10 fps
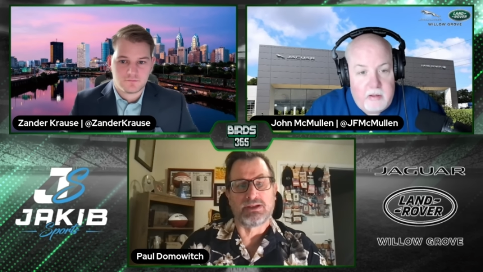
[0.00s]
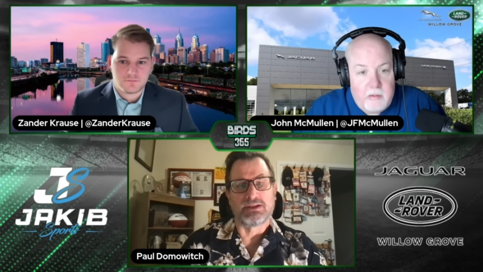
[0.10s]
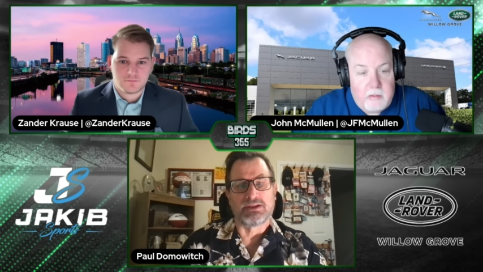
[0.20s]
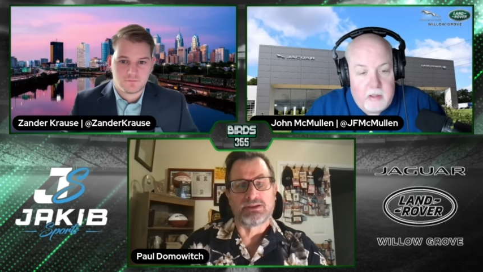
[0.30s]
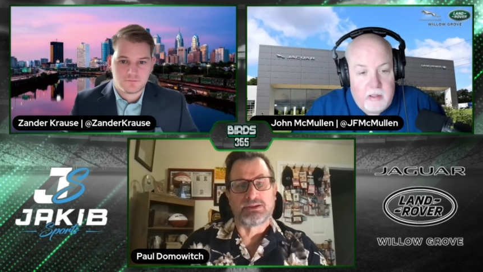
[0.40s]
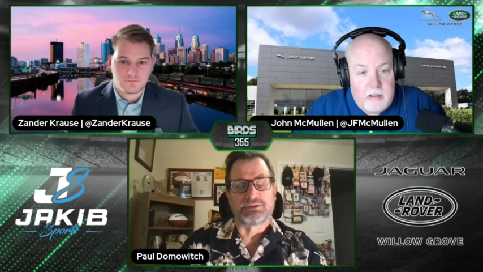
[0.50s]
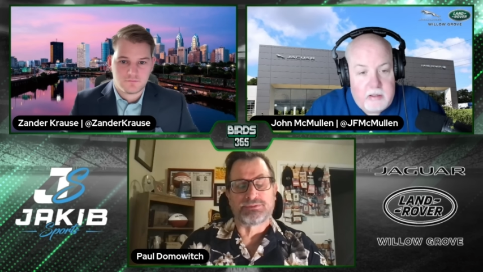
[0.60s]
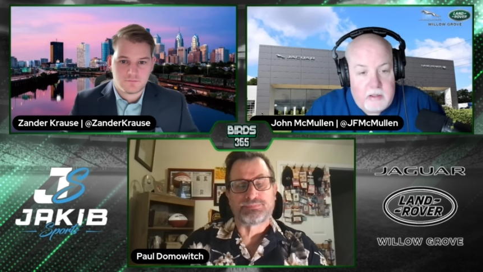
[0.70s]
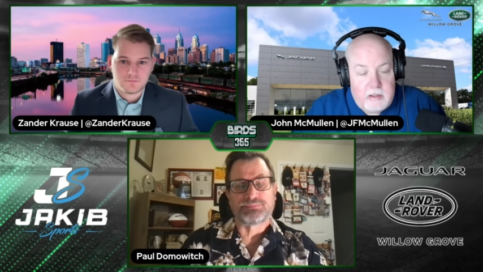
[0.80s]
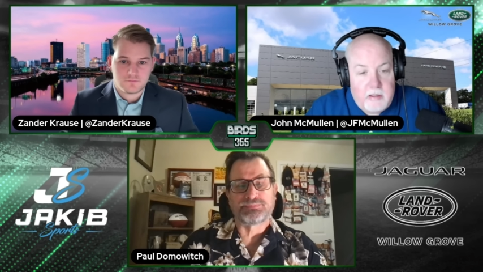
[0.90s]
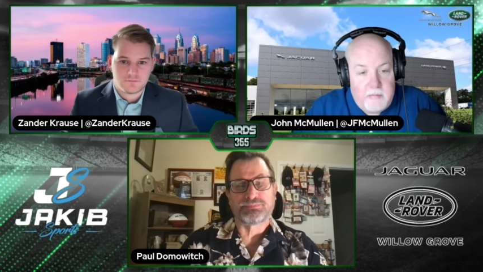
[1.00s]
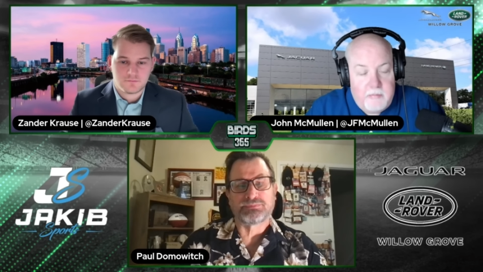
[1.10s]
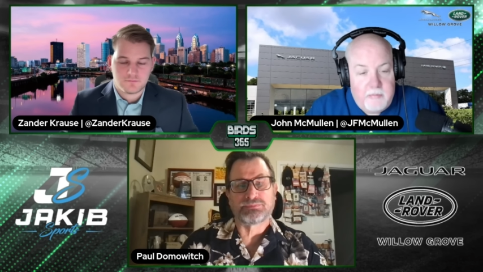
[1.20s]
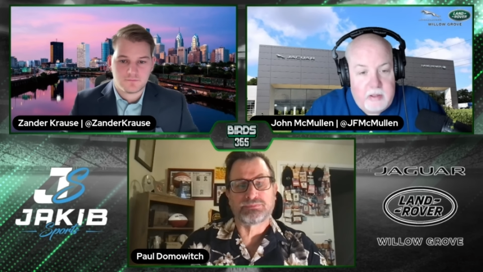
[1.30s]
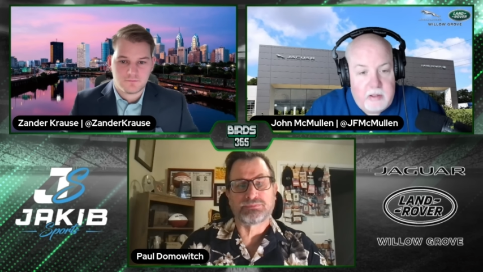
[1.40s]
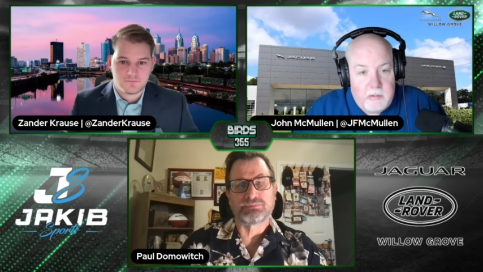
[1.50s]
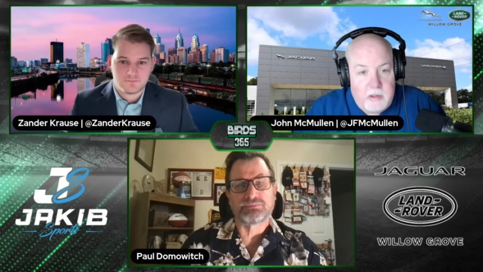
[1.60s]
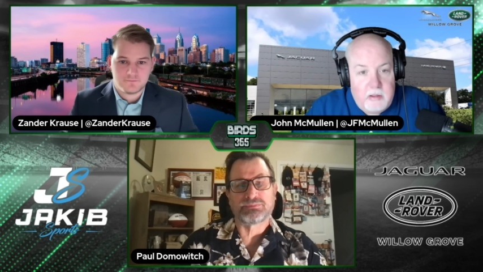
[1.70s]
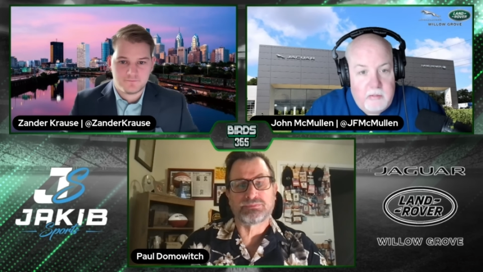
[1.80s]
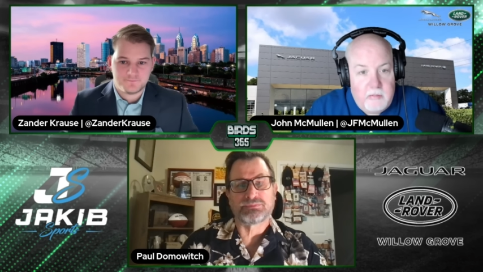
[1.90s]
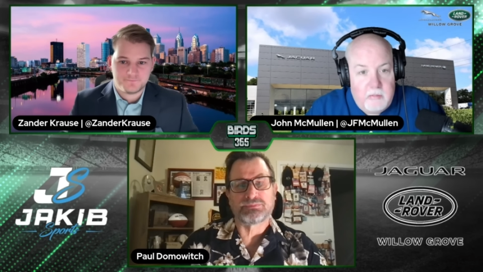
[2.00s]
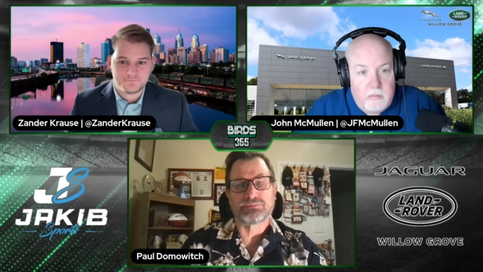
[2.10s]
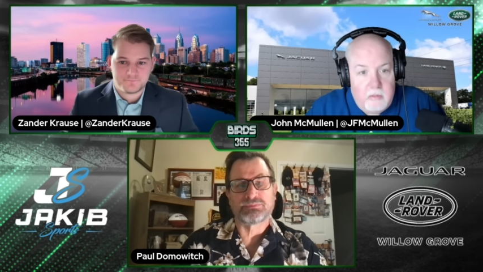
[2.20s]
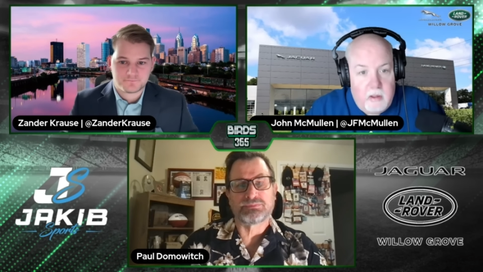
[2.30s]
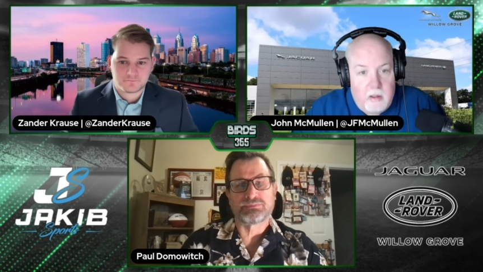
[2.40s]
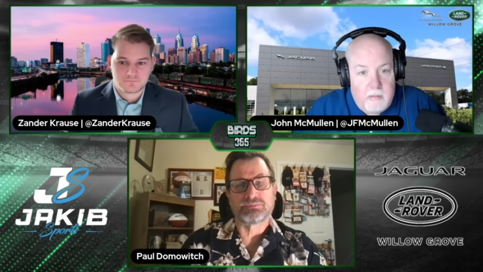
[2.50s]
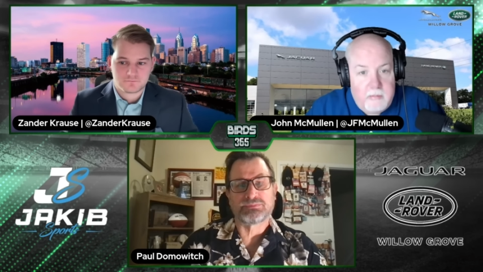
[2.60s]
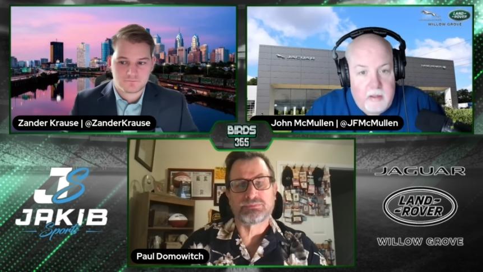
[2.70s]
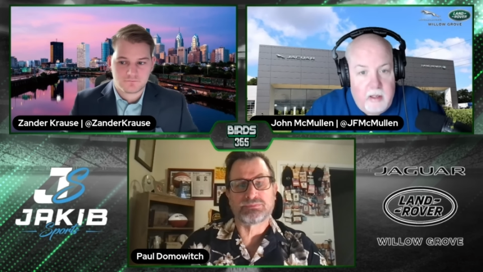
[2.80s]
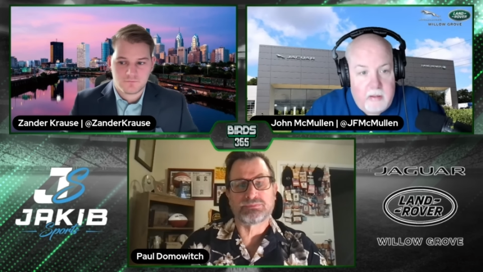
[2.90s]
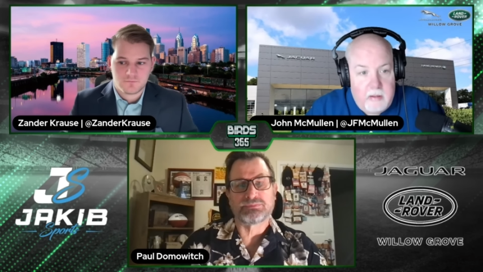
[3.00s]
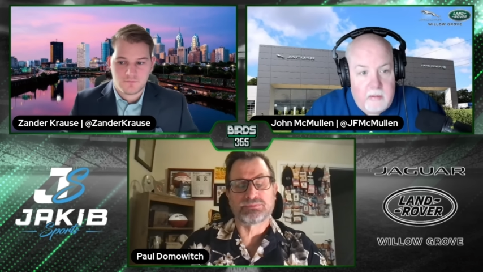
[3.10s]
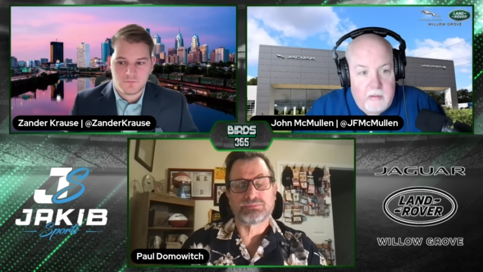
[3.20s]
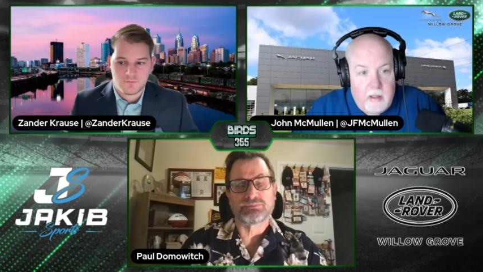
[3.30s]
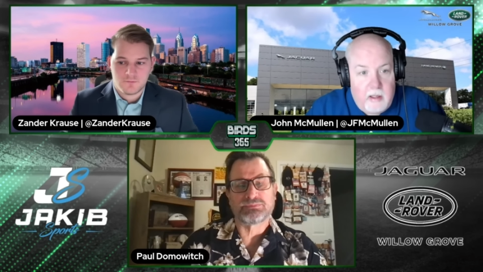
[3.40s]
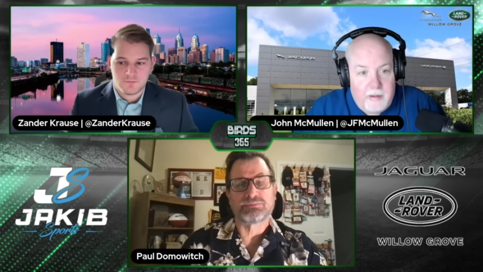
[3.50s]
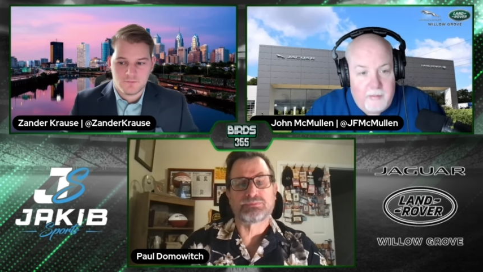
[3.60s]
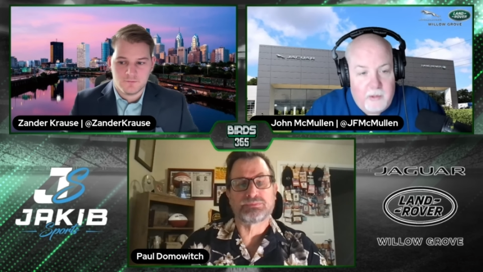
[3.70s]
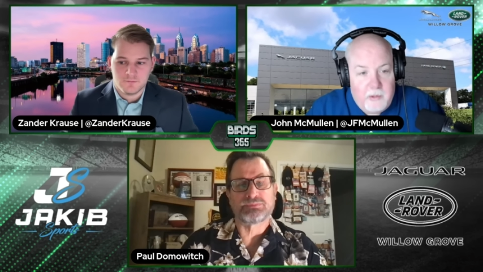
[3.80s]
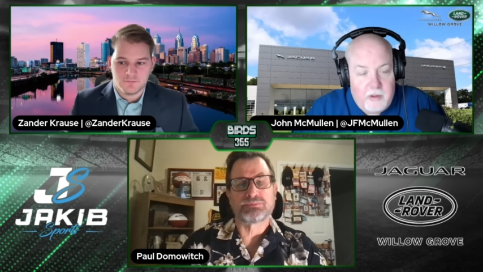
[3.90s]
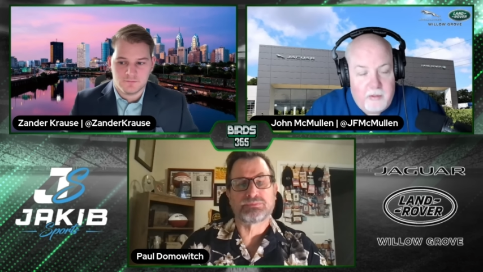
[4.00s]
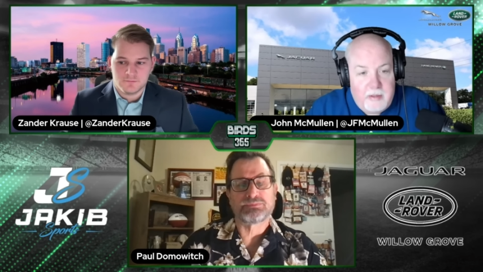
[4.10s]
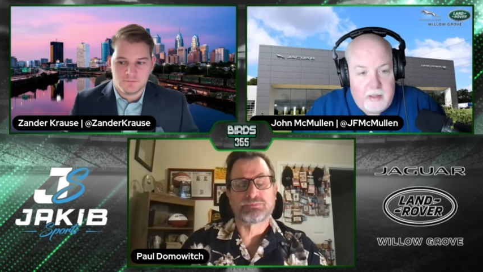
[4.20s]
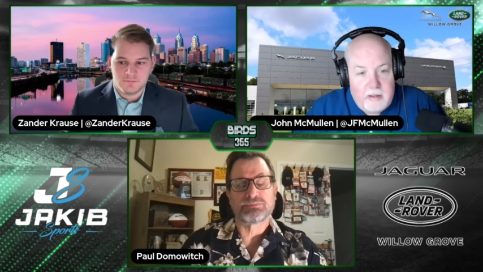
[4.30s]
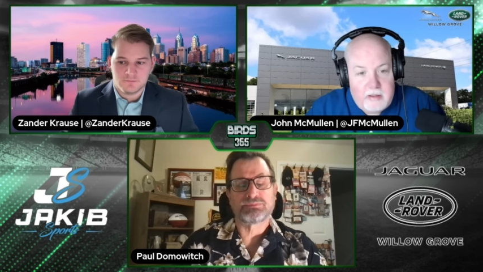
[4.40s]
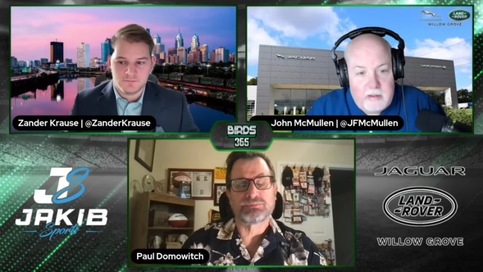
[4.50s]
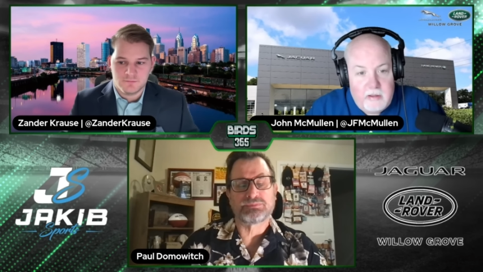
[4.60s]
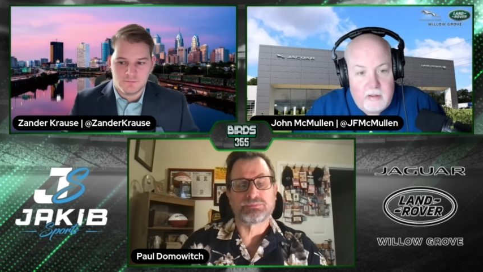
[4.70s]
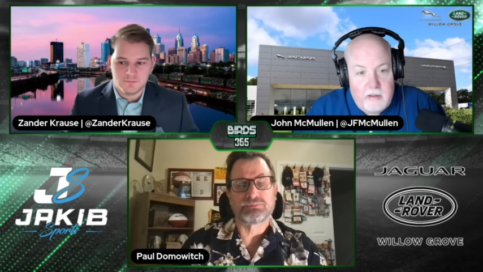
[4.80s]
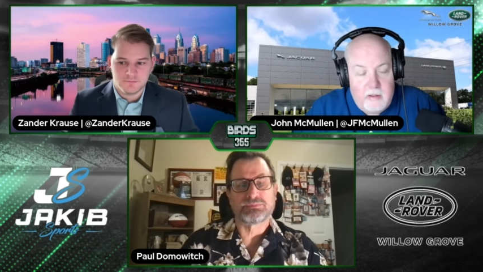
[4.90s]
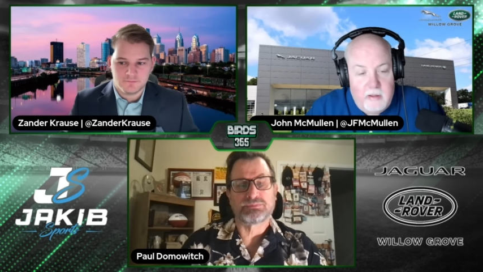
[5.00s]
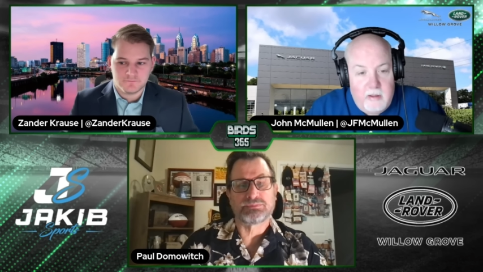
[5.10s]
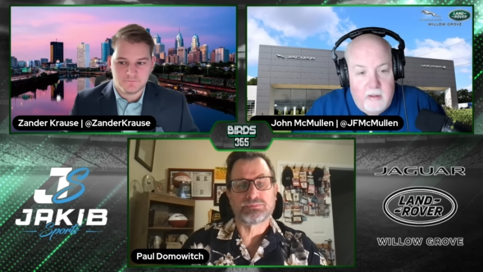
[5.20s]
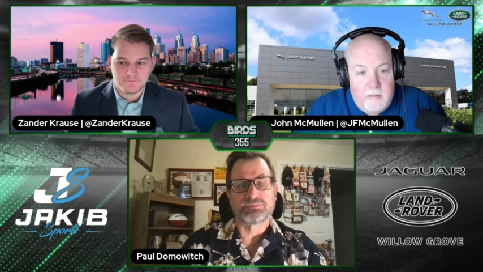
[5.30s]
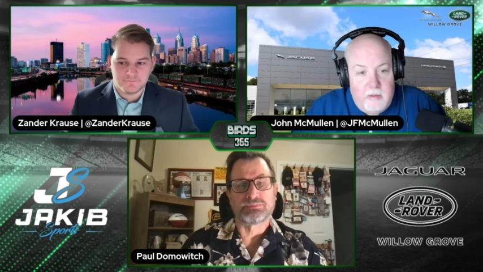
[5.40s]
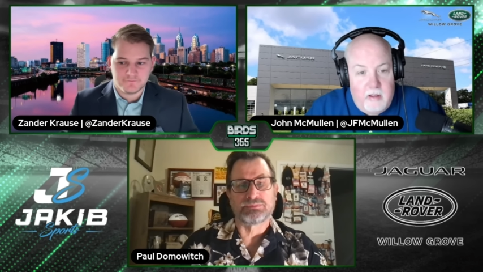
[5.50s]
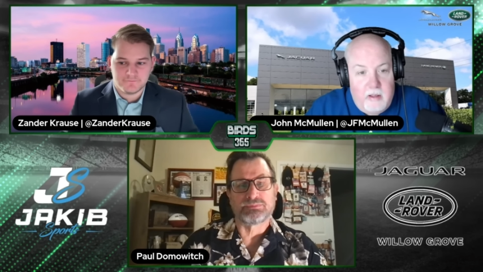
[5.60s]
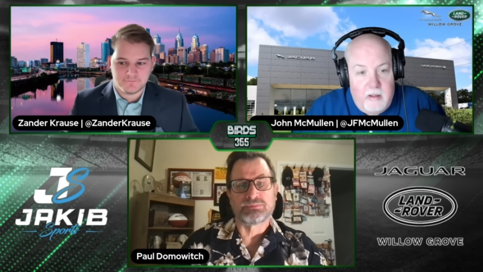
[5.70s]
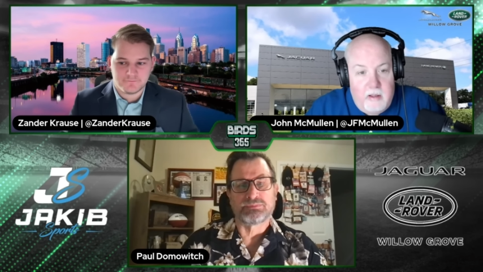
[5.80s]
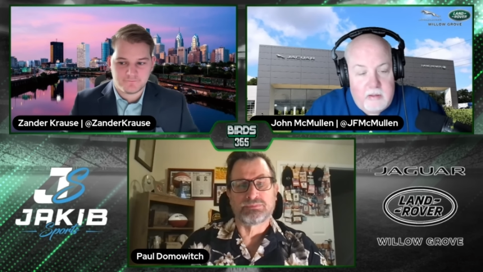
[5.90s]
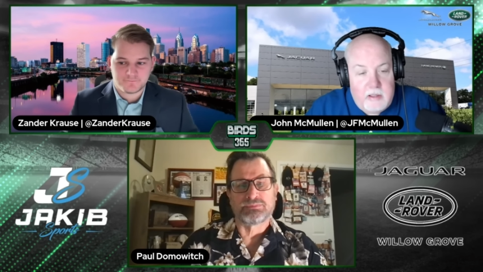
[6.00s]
Speaker 1: the relationship between uh, Nick and Kellen Moore because and, and